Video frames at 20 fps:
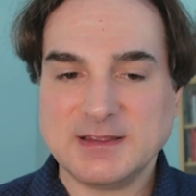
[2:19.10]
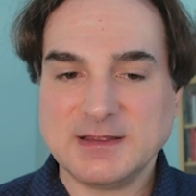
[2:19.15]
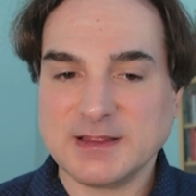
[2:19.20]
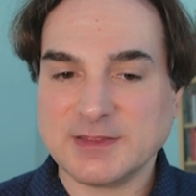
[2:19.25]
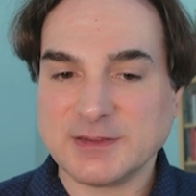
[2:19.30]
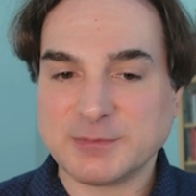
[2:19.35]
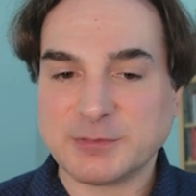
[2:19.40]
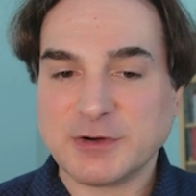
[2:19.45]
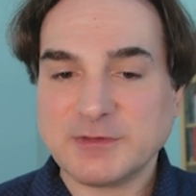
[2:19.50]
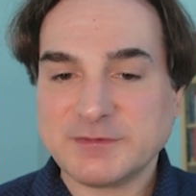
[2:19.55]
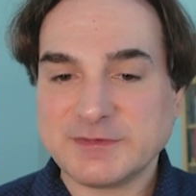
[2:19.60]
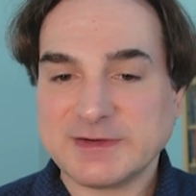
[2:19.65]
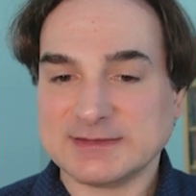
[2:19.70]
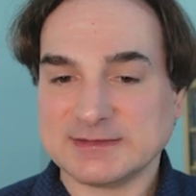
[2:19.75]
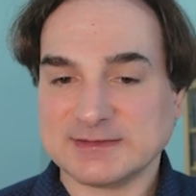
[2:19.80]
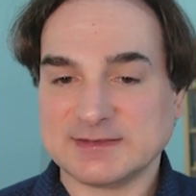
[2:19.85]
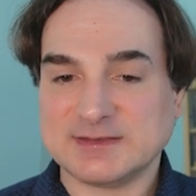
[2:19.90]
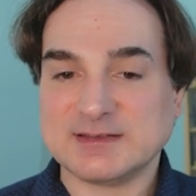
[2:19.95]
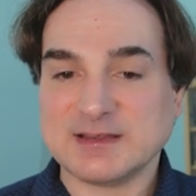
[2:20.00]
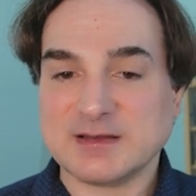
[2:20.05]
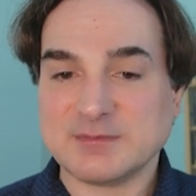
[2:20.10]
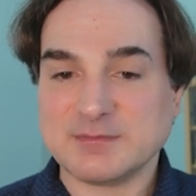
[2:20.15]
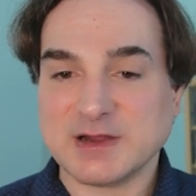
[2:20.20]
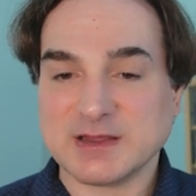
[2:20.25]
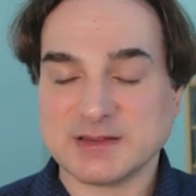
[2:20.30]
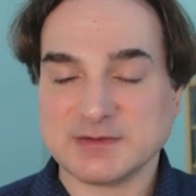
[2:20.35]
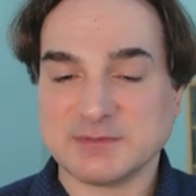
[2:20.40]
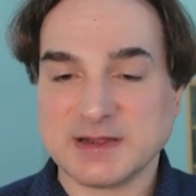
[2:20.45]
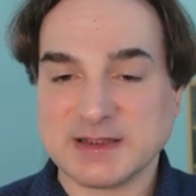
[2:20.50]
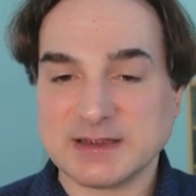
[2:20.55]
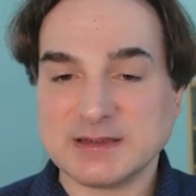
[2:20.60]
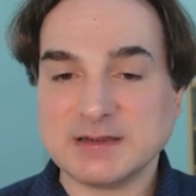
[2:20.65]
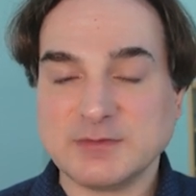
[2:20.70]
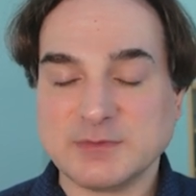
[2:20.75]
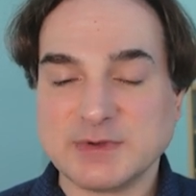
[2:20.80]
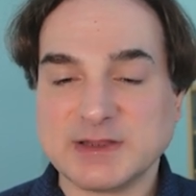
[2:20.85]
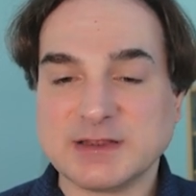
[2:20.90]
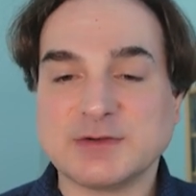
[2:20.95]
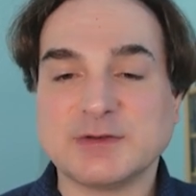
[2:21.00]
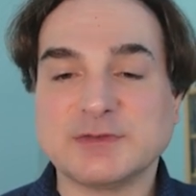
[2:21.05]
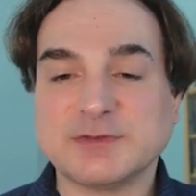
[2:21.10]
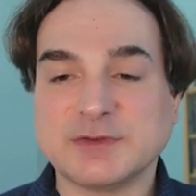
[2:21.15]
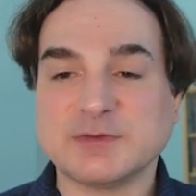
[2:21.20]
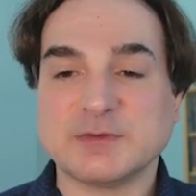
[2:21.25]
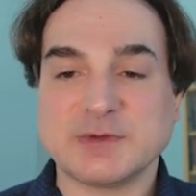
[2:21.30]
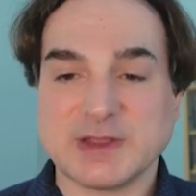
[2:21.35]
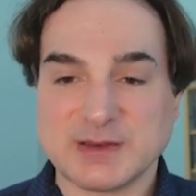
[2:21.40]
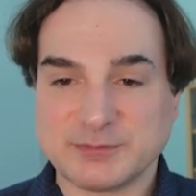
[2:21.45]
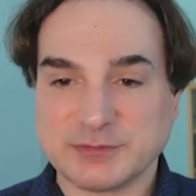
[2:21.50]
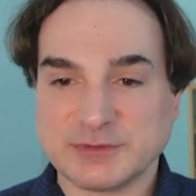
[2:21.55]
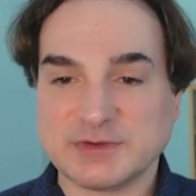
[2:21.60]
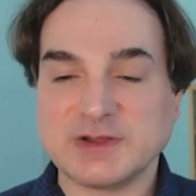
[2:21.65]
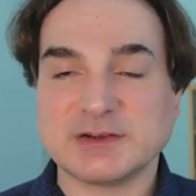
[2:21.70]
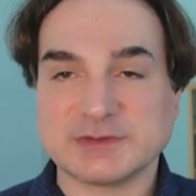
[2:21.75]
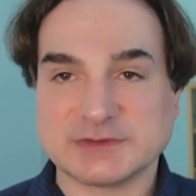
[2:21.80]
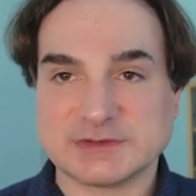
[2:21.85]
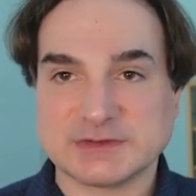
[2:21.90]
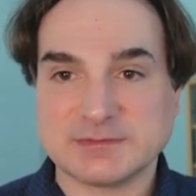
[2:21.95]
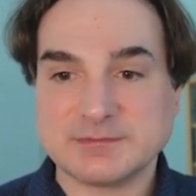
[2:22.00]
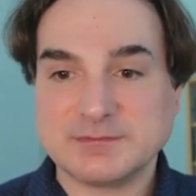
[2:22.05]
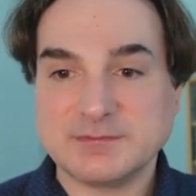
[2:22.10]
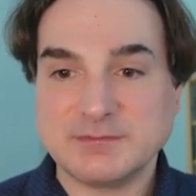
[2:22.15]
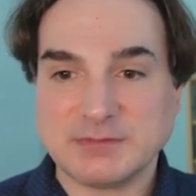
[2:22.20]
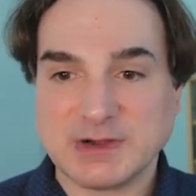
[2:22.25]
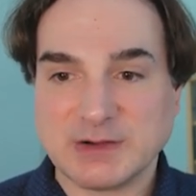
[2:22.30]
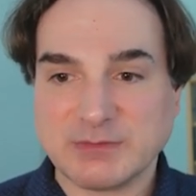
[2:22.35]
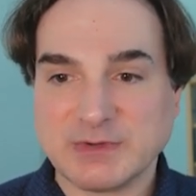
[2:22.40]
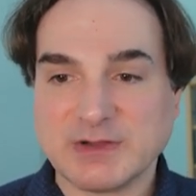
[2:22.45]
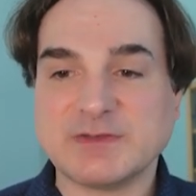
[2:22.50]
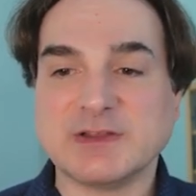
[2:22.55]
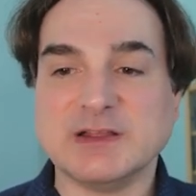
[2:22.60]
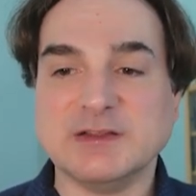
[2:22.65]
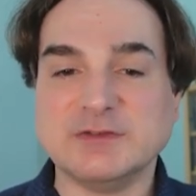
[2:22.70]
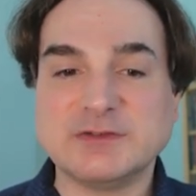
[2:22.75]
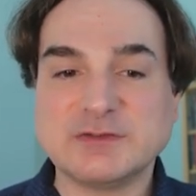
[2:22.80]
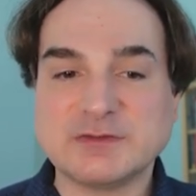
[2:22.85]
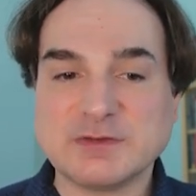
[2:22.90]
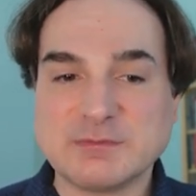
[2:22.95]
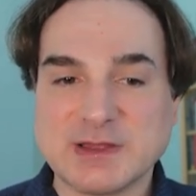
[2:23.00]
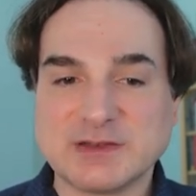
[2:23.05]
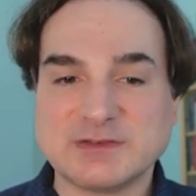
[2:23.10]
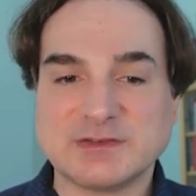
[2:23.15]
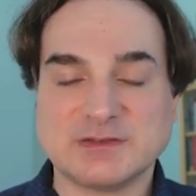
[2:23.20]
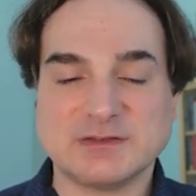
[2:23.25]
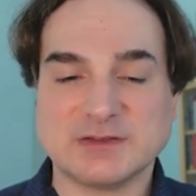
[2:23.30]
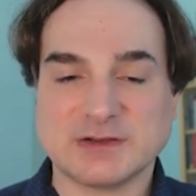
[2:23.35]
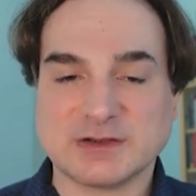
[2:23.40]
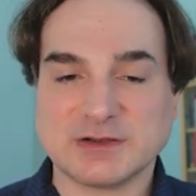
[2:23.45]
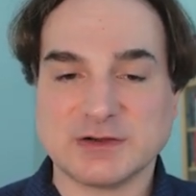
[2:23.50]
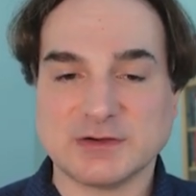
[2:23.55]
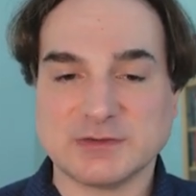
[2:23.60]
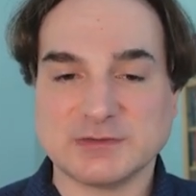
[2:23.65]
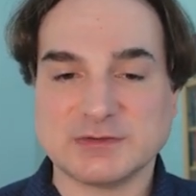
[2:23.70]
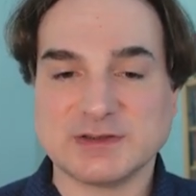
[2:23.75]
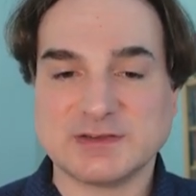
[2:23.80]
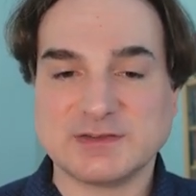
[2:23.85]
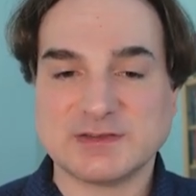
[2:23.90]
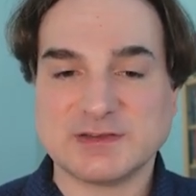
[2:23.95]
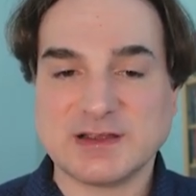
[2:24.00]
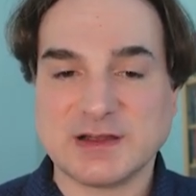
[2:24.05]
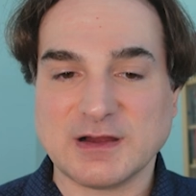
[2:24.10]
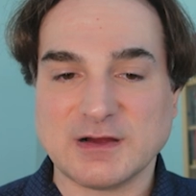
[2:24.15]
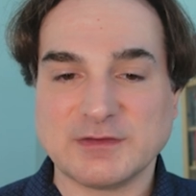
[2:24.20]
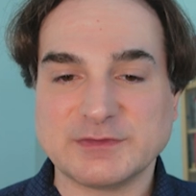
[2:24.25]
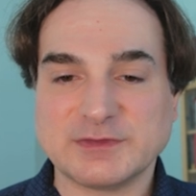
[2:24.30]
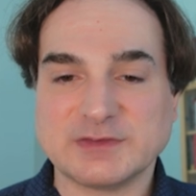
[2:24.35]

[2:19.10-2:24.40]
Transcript: And the profiling step, by the way, we can also do in production by way of instrumenting the code itself.